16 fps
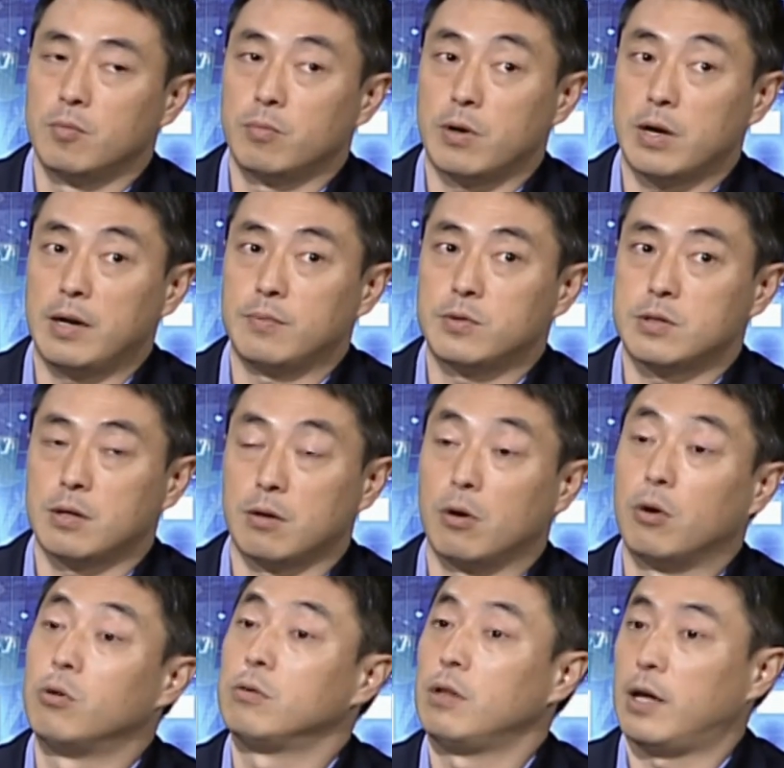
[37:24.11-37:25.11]
perhaps their
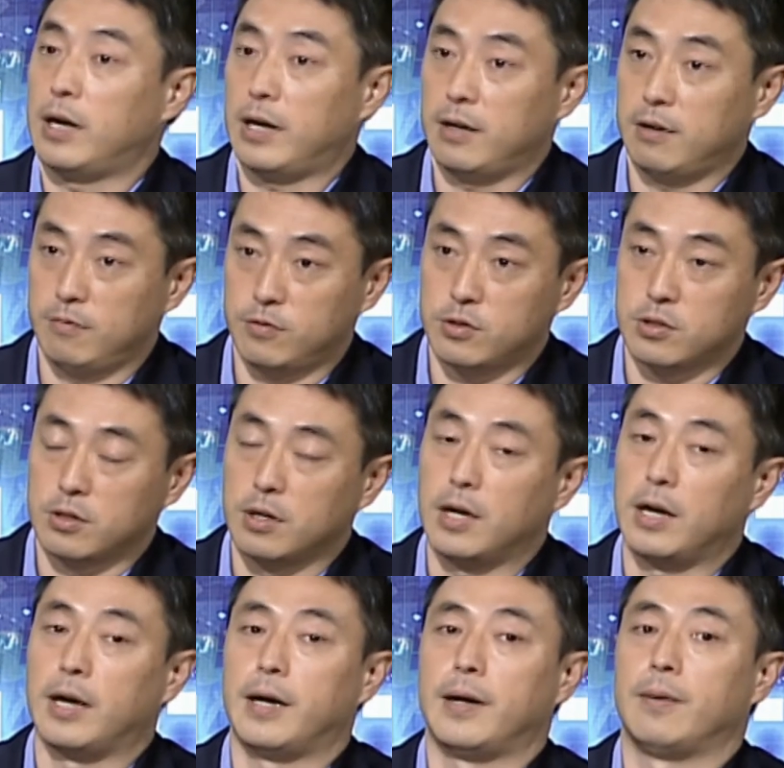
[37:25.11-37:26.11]
own lives.
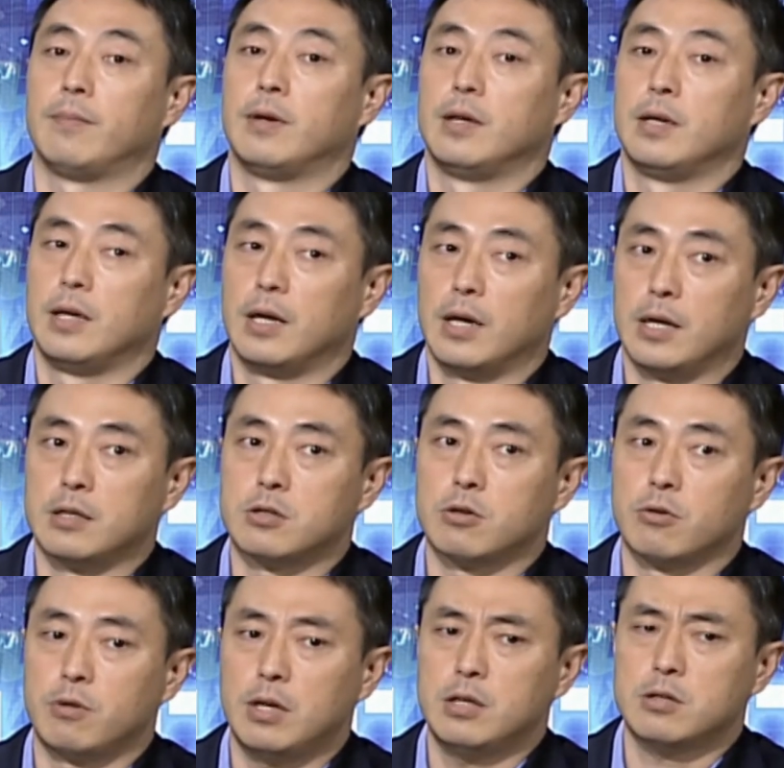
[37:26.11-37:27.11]
Okay. Um, and
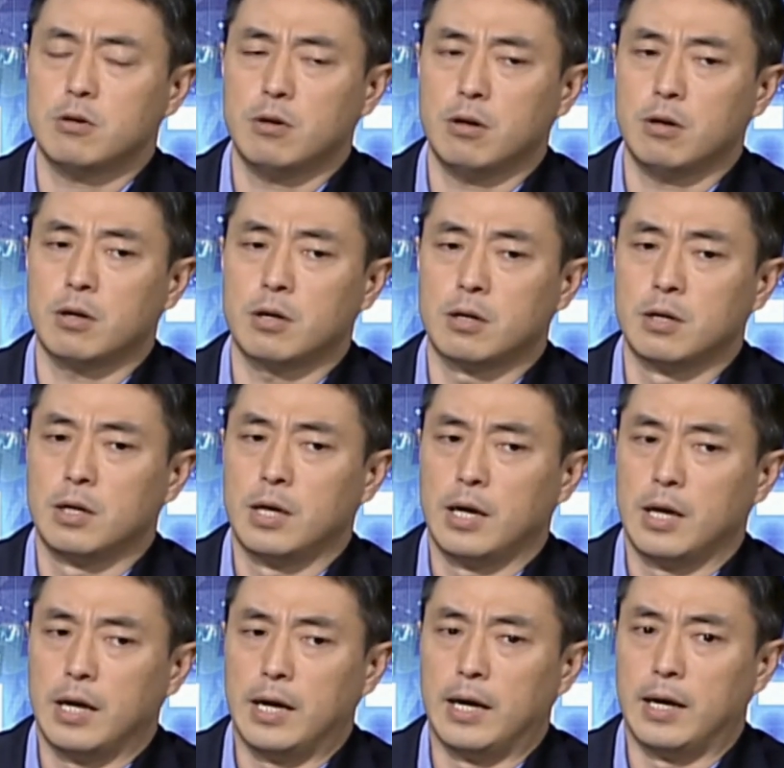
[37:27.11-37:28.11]
so these are
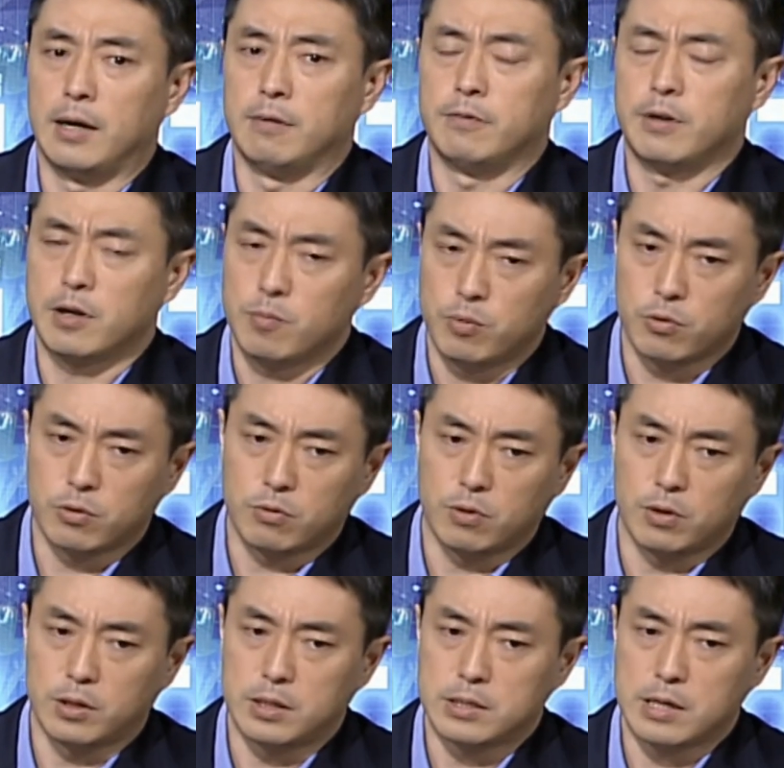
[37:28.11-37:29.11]
uh, very important
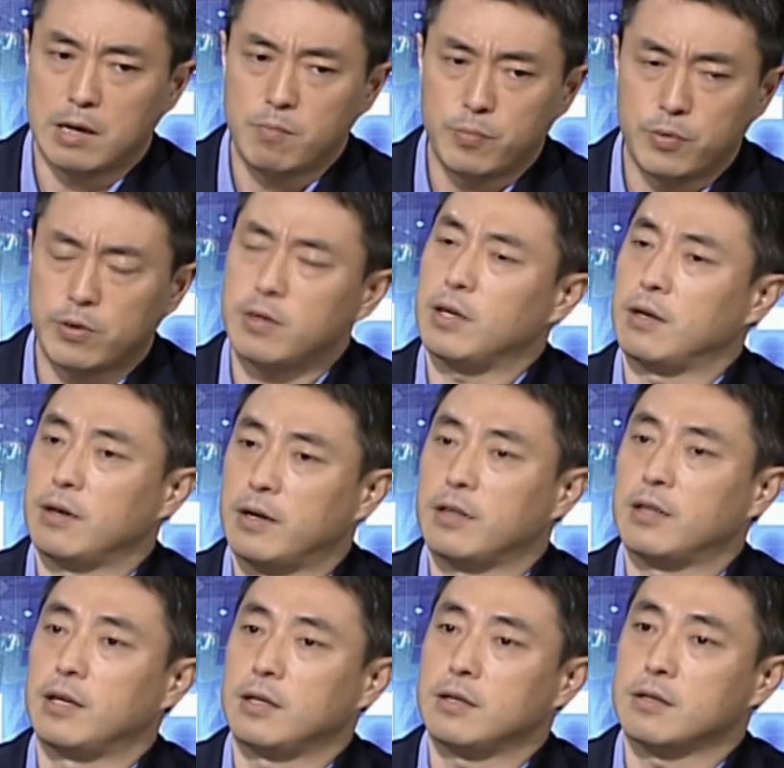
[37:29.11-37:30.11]
qualities. Empathy, I
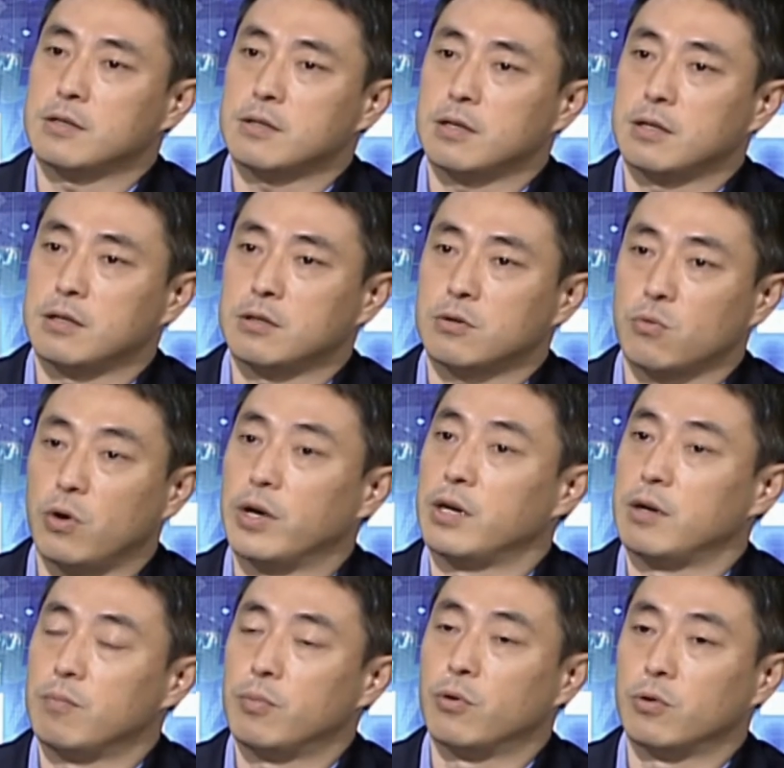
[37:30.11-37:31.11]
think, is, is
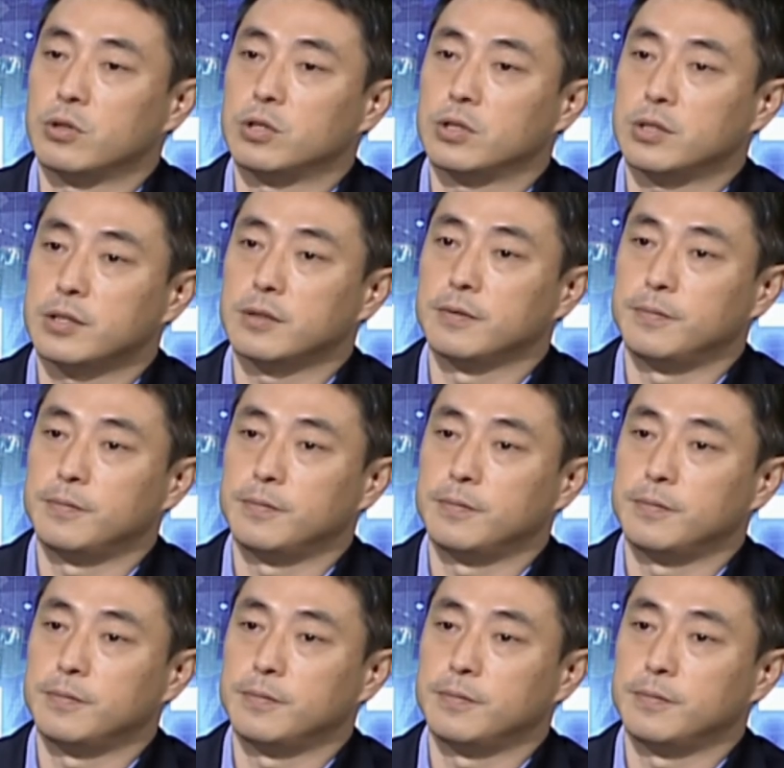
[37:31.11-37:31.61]
quite important.